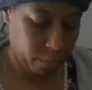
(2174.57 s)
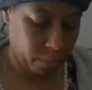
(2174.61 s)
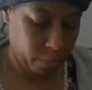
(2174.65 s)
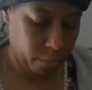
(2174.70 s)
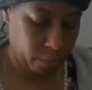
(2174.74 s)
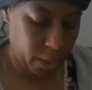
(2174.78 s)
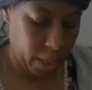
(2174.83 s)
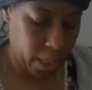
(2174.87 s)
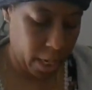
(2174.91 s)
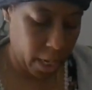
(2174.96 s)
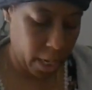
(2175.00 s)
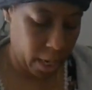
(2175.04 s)

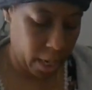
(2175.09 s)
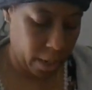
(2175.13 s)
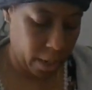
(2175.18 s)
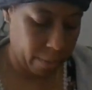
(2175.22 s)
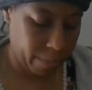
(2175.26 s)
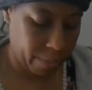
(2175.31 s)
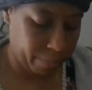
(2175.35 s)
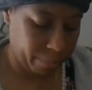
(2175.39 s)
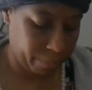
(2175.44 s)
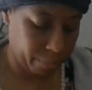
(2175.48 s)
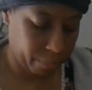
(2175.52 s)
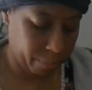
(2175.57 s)
they get
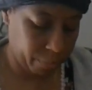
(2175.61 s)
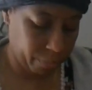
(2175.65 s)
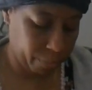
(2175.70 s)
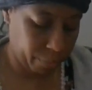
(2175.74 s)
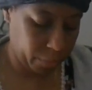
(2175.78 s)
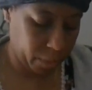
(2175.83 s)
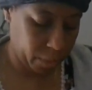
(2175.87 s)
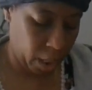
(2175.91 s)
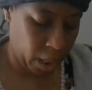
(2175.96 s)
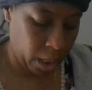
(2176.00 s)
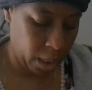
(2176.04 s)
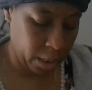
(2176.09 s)

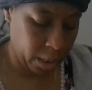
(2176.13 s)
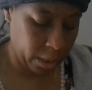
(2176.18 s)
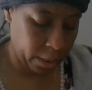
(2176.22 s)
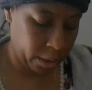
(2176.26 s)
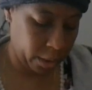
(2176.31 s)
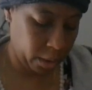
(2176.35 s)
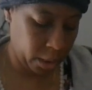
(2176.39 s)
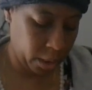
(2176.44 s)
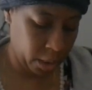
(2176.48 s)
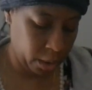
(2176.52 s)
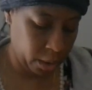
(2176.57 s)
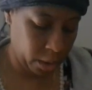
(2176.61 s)
other
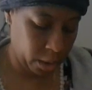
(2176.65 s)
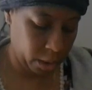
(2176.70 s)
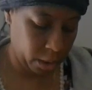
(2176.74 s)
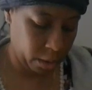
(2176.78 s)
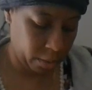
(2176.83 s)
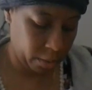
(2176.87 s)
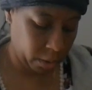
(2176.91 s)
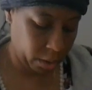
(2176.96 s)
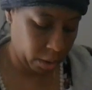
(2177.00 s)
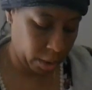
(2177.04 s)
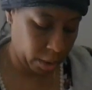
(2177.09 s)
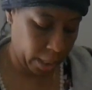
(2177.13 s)
diseases.
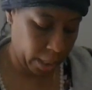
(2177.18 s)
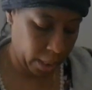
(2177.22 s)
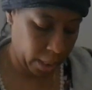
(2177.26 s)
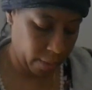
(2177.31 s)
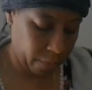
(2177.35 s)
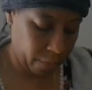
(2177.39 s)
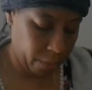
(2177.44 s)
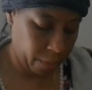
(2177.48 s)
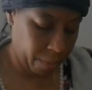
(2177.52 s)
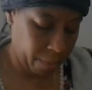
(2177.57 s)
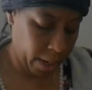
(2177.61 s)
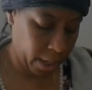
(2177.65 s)
Especially like if
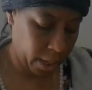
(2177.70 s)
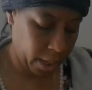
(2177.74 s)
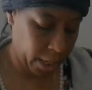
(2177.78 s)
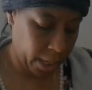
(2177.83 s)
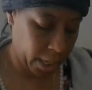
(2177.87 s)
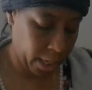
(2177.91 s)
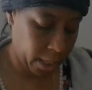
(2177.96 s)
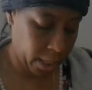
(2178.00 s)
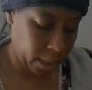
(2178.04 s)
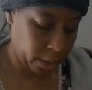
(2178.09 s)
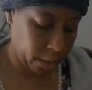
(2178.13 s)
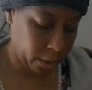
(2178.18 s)
you're pregnant
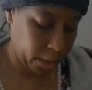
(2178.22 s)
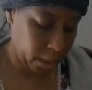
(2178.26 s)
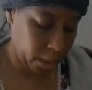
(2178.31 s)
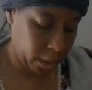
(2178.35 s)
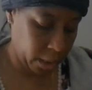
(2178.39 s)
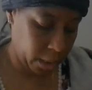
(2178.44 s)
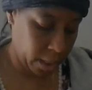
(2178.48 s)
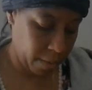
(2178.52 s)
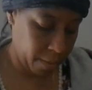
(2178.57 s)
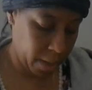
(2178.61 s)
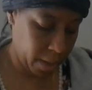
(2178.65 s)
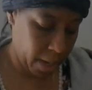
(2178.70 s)
and nursing at the
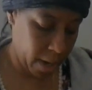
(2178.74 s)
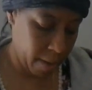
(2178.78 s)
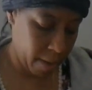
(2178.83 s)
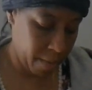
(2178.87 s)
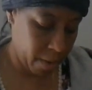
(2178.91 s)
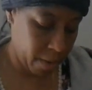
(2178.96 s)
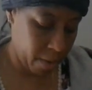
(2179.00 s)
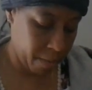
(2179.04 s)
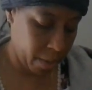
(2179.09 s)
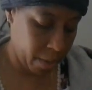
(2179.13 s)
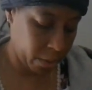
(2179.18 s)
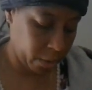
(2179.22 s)
same time, your
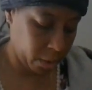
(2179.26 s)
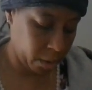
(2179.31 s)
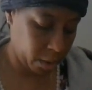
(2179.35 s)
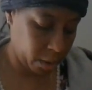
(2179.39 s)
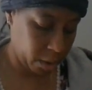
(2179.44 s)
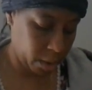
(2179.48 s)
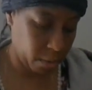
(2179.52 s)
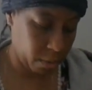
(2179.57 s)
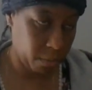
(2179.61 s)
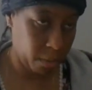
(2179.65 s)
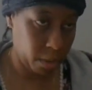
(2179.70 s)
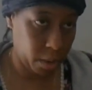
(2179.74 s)
immune
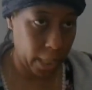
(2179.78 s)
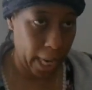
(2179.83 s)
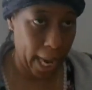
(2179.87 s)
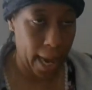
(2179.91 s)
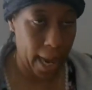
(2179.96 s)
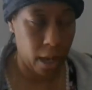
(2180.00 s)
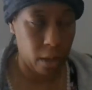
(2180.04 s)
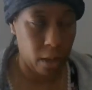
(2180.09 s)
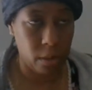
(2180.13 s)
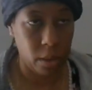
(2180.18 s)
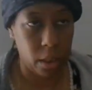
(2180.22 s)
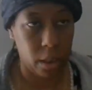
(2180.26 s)
system's
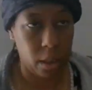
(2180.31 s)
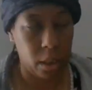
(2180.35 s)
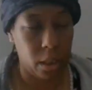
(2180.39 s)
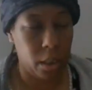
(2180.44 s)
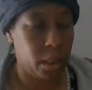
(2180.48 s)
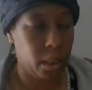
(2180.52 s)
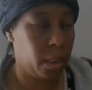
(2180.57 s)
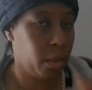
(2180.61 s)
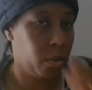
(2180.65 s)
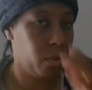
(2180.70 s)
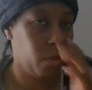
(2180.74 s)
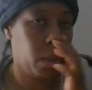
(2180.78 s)
down, and
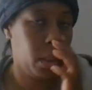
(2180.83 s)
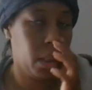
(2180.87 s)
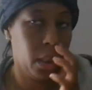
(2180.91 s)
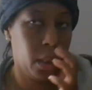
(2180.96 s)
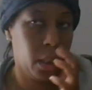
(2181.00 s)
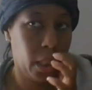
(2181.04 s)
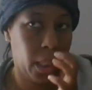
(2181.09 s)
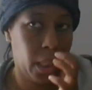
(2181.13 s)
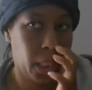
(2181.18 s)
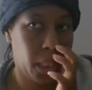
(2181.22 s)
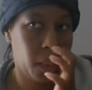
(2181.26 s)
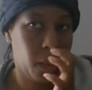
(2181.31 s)
it's ridiculous.
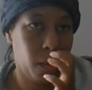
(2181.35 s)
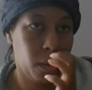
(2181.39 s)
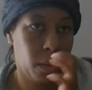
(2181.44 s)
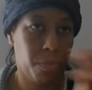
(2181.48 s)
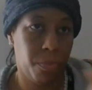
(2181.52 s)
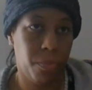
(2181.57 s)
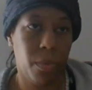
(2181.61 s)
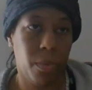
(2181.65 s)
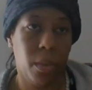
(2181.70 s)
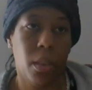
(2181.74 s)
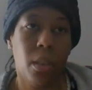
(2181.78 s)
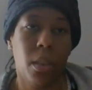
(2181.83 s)

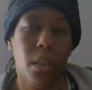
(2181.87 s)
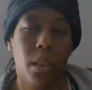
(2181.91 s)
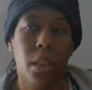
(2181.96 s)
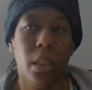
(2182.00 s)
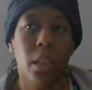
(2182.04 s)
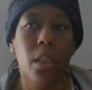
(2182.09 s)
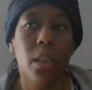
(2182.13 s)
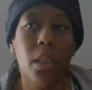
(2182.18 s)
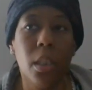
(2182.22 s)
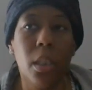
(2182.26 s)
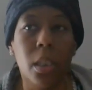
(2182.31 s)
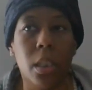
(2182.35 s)
Like
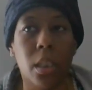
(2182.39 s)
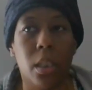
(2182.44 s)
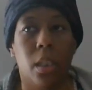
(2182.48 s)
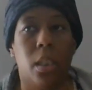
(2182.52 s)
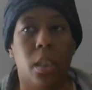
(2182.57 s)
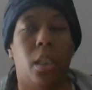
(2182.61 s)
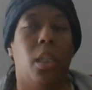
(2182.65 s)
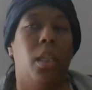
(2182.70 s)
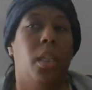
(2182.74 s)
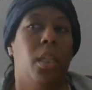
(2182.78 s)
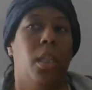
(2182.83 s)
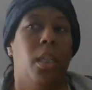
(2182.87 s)

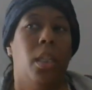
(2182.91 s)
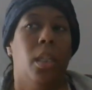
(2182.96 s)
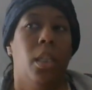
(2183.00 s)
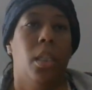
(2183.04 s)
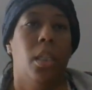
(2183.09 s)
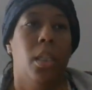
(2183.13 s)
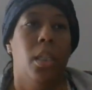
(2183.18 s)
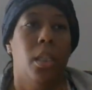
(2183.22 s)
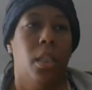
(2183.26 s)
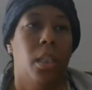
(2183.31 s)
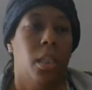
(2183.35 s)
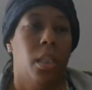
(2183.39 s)
seriously,
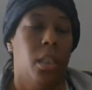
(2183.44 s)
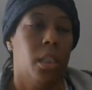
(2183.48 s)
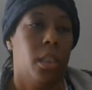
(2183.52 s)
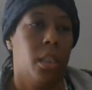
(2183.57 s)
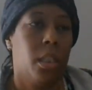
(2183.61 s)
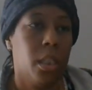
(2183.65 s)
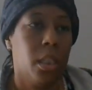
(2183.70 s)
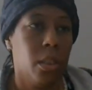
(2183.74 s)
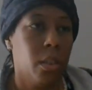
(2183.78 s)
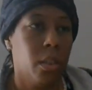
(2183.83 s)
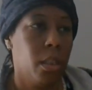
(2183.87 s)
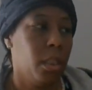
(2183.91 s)

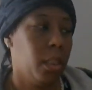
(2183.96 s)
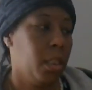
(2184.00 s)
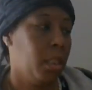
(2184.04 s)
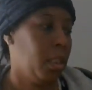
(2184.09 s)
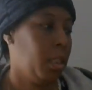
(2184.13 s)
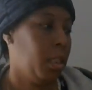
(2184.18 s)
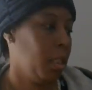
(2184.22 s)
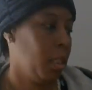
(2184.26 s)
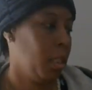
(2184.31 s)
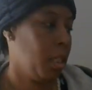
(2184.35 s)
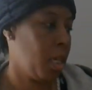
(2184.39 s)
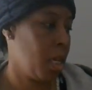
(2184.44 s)

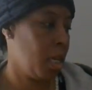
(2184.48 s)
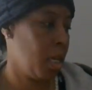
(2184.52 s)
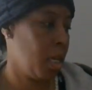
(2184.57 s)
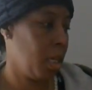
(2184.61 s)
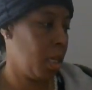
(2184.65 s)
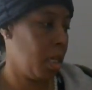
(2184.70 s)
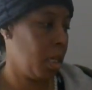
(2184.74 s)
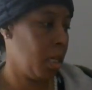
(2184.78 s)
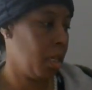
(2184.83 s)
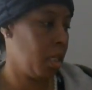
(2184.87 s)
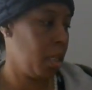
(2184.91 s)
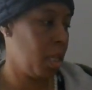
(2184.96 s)
seriously,
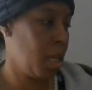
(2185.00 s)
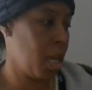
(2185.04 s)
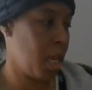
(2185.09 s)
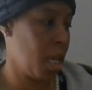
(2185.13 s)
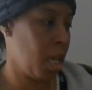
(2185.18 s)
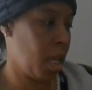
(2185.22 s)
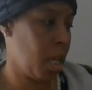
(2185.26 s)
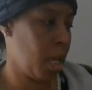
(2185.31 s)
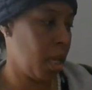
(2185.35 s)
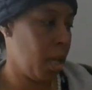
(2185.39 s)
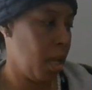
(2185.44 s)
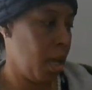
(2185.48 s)
think